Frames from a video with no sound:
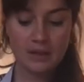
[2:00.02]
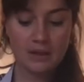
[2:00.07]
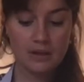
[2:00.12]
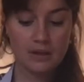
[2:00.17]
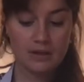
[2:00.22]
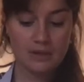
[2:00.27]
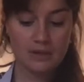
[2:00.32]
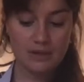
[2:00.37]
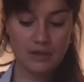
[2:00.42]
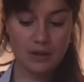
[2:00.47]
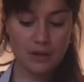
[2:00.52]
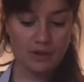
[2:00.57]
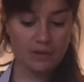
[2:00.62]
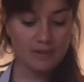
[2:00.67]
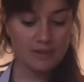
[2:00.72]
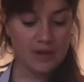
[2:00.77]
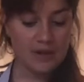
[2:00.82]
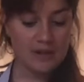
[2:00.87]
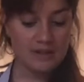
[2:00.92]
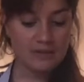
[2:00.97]
So
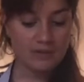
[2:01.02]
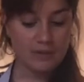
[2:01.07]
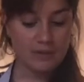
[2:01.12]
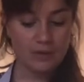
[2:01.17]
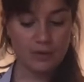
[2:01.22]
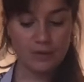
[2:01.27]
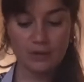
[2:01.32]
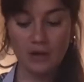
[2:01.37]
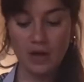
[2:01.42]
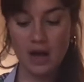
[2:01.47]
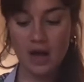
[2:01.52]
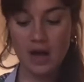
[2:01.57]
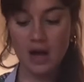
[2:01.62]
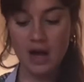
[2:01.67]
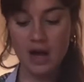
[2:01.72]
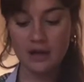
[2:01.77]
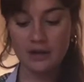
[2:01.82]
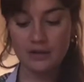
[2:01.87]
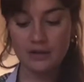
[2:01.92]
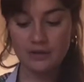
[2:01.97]
first of all,
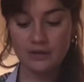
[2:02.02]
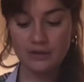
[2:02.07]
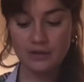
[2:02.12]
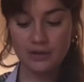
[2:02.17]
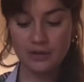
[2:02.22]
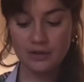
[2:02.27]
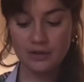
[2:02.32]
100